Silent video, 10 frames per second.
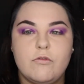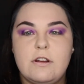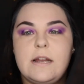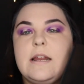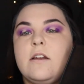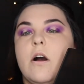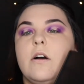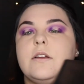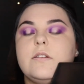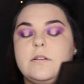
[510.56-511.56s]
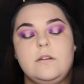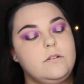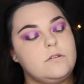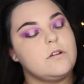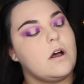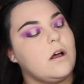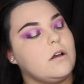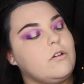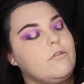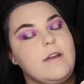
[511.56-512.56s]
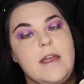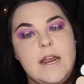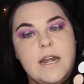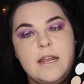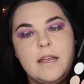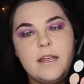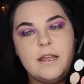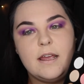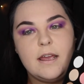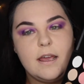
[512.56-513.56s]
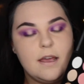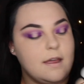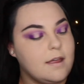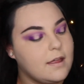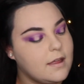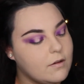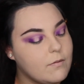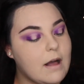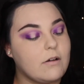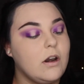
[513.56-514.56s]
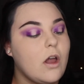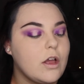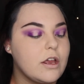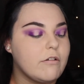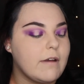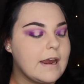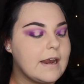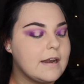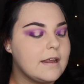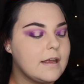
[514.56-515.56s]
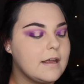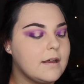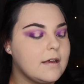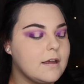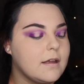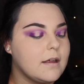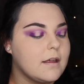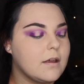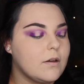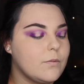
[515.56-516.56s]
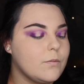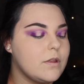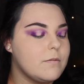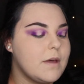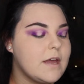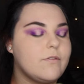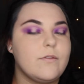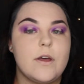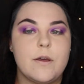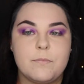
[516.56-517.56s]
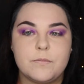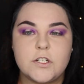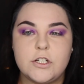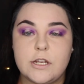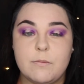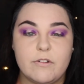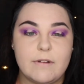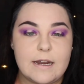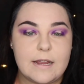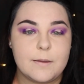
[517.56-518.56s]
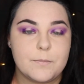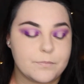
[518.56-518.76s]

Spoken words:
really nice dark green, well, light green with a bit of shimmer in it,